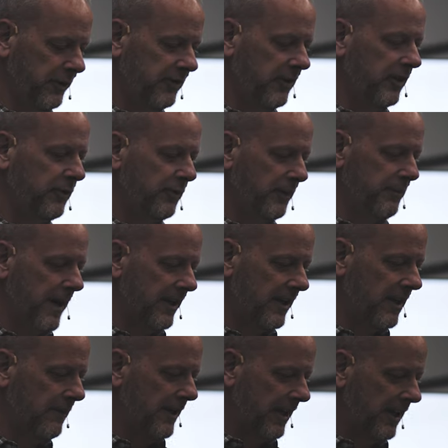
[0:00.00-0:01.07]
starts with, My
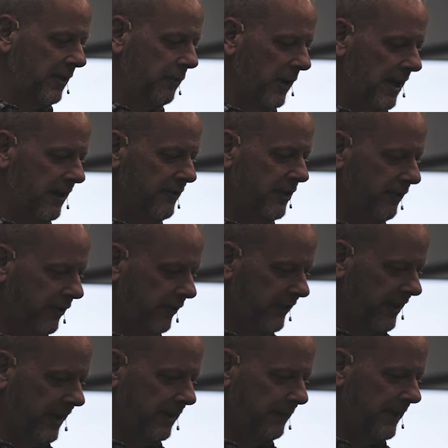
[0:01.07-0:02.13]
God, my God, why have you
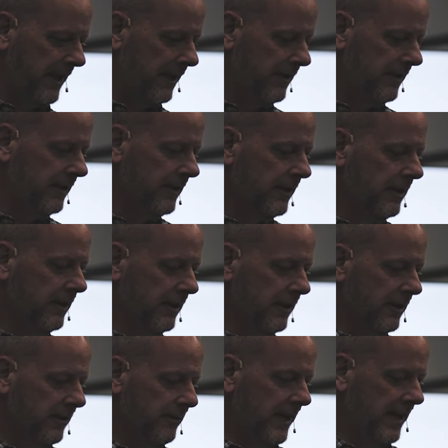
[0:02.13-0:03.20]
forsaken me?
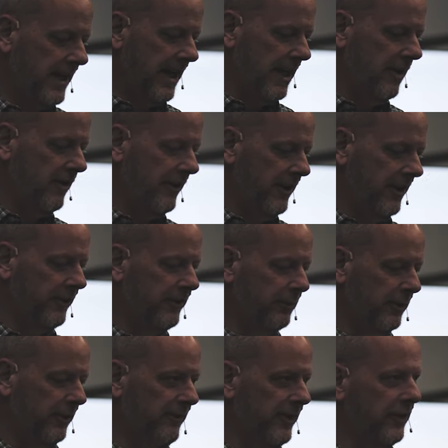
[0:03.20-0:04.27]
But now this
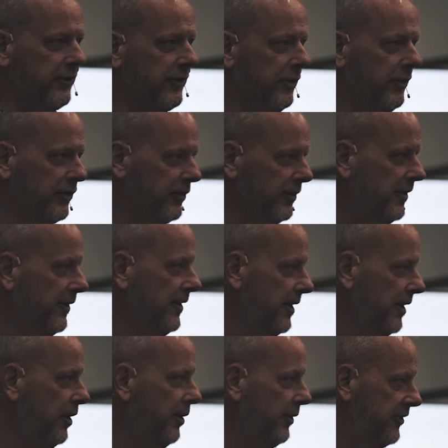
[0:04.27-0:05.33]
reveals to us
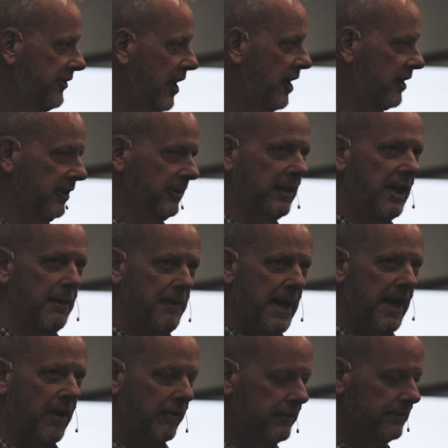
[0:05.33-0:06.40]
who he's talking
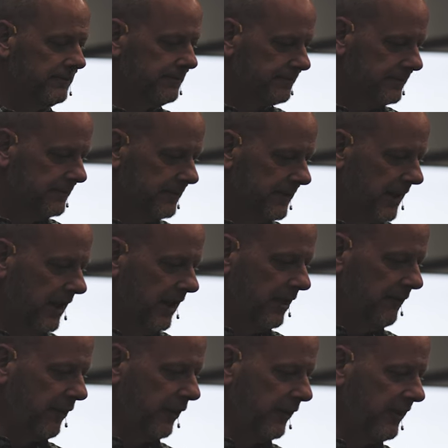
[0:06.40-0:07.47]
about.
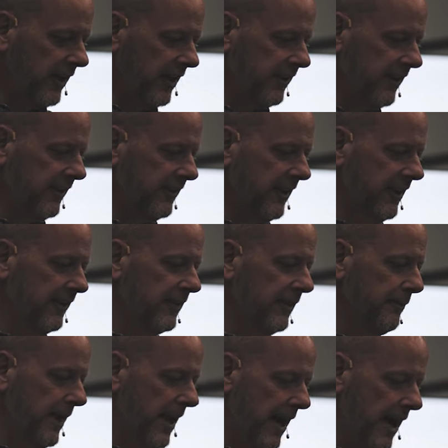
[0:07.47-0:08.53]
In verse 6, it says,
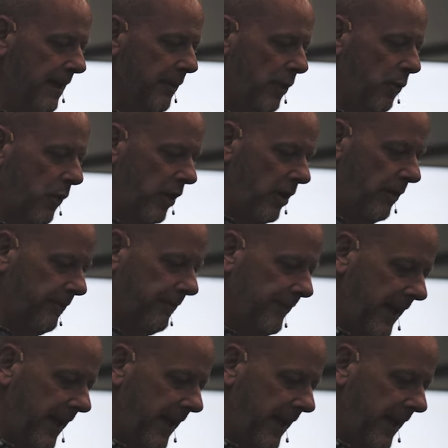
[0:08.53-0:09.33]
But I am a worm